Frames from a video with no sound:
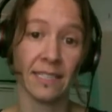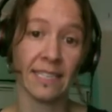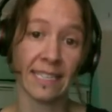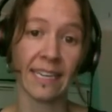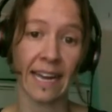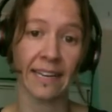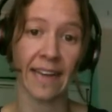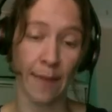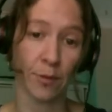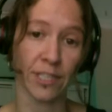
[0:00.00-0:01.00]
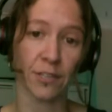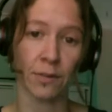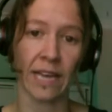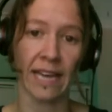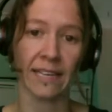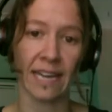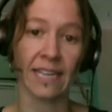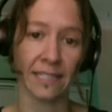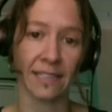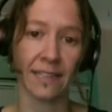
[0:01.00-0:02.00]
designated Aboriginal land
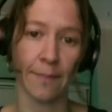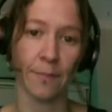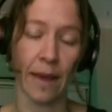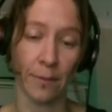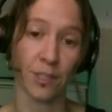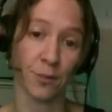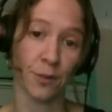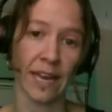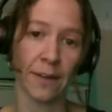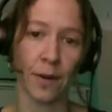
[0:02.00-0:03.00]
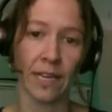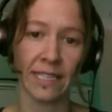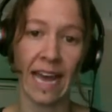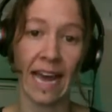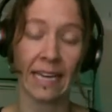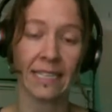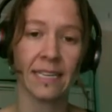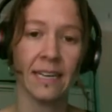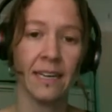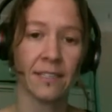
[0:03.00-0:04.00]
under the Aboriginal Land Rights Act.